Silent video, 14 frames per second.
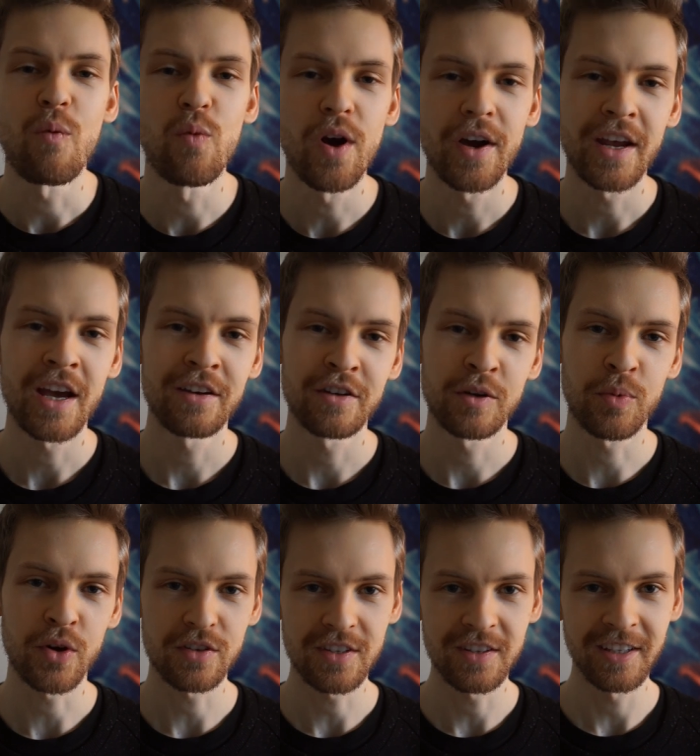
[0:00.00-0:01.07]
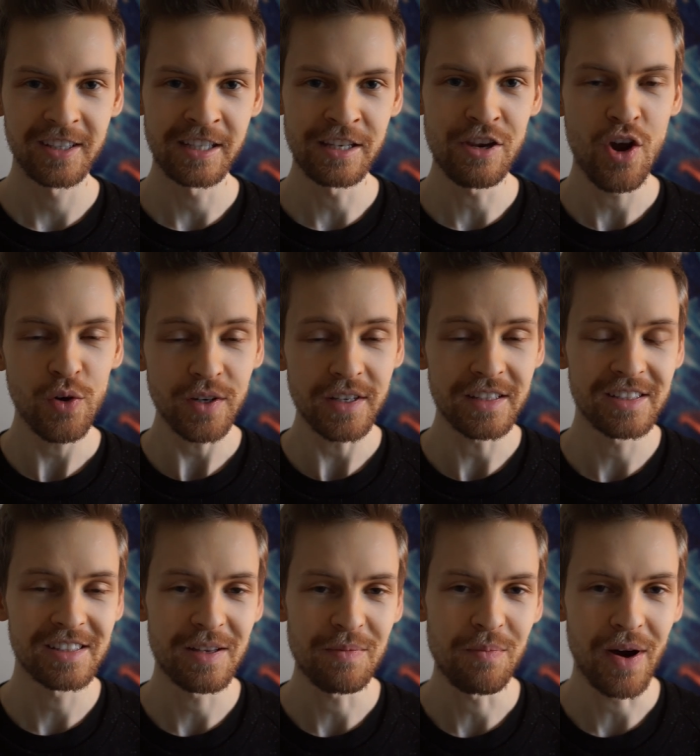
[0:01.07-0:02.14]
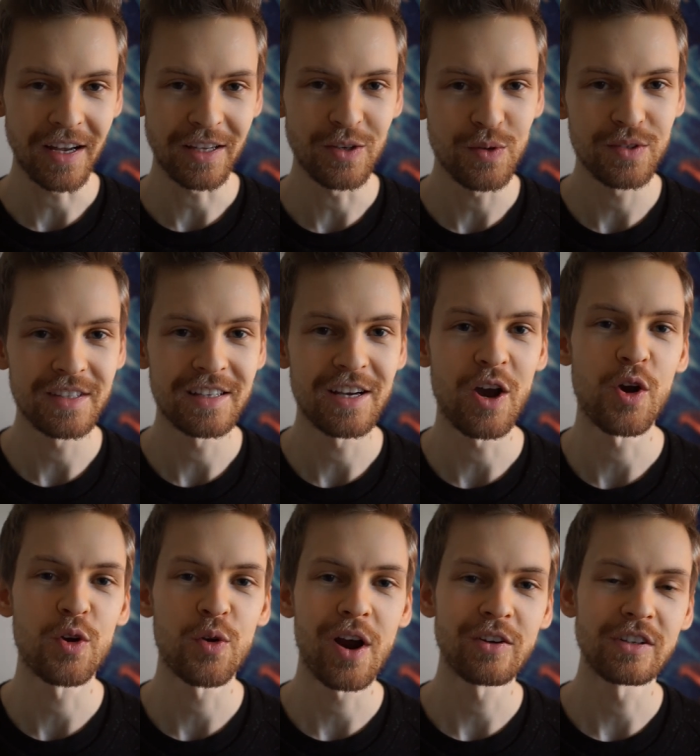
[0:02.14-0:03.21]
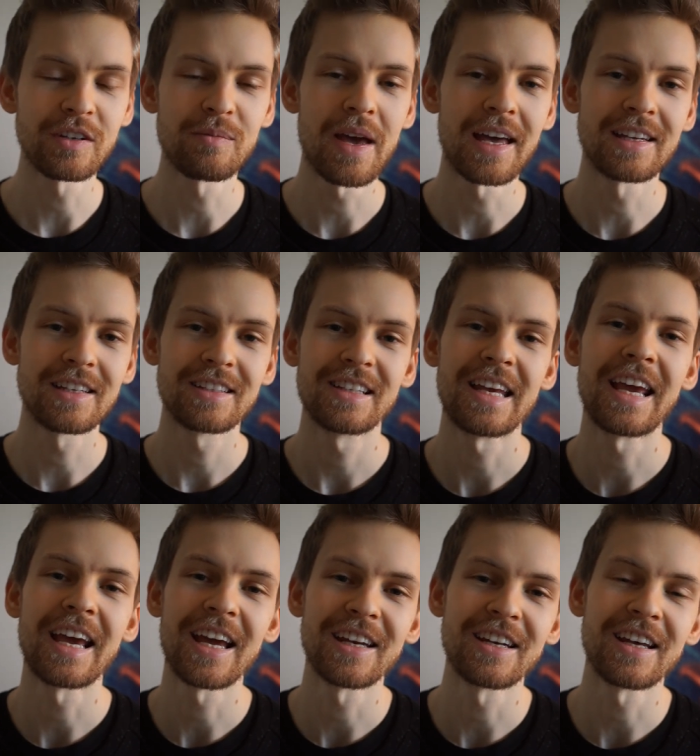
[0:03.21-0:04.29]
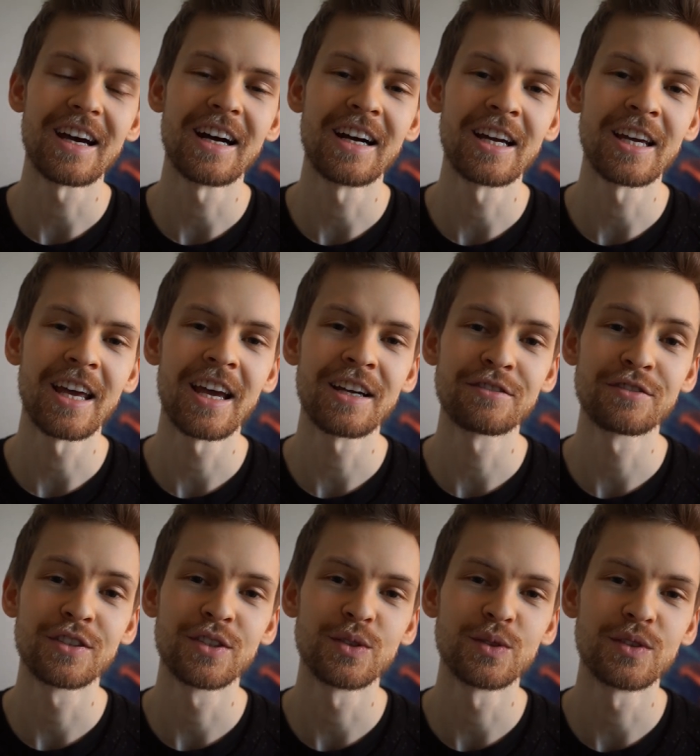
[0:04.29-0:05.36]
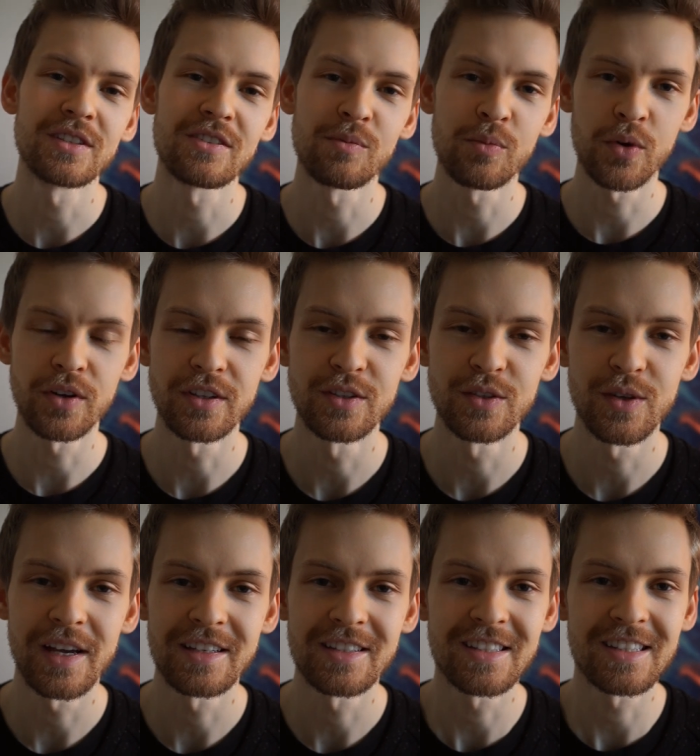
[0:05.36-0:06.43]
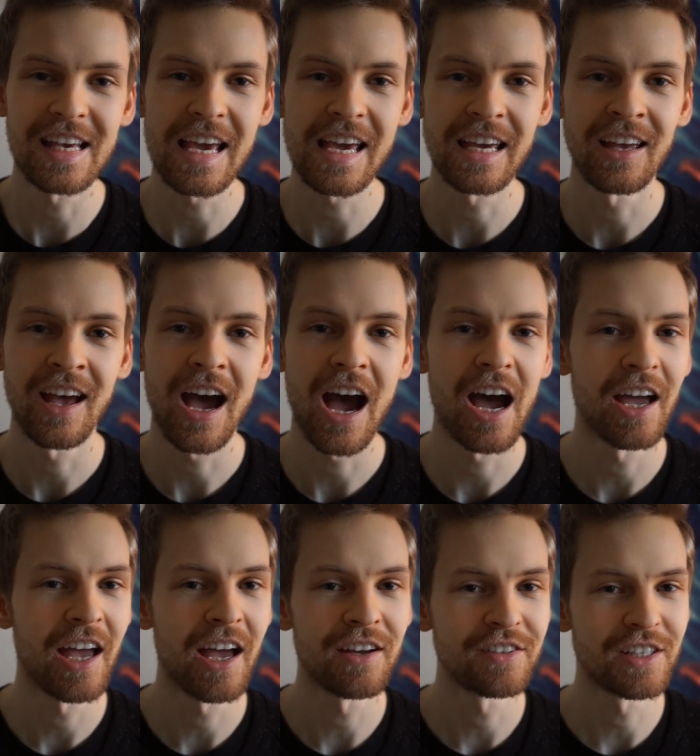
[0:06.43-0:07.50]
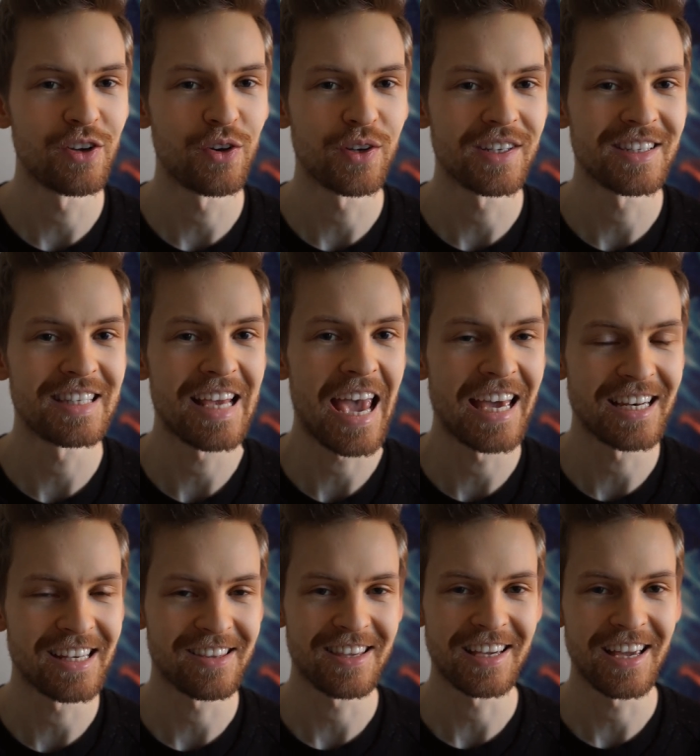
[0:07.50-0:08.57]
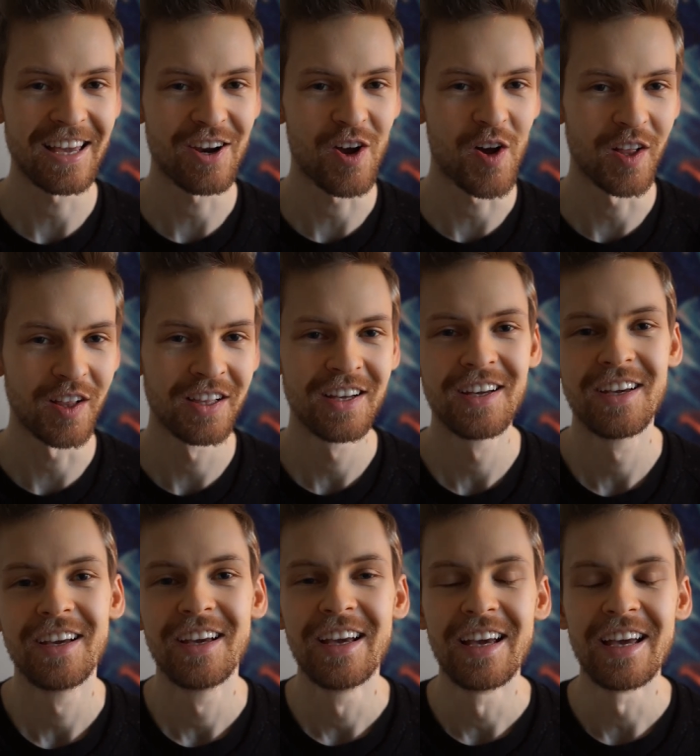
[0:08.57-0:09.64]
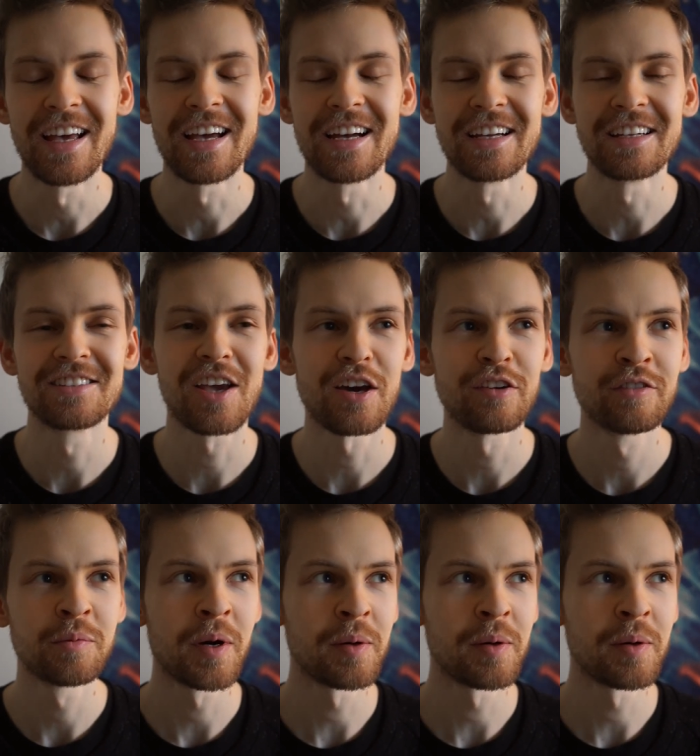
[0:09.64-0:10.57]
what have I personally noticed by using a grounding mat? And I have to disappoint you and say I haven't noticed anything at all. It's kind of a